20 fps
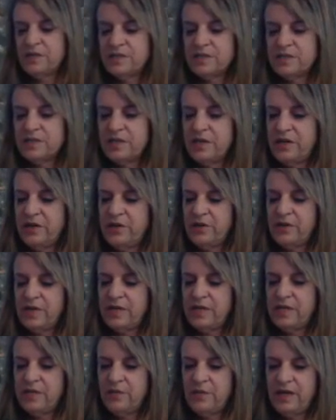So
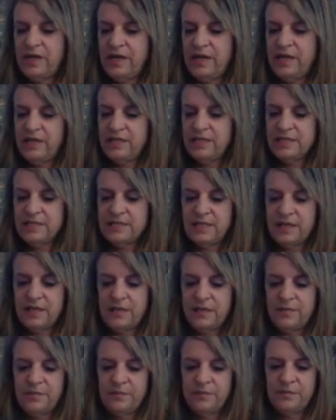anyways,
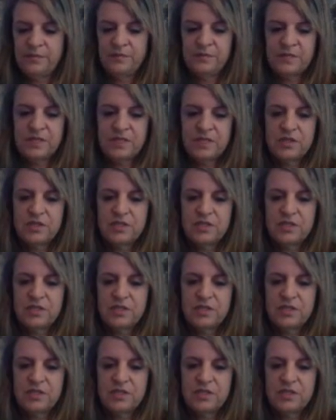just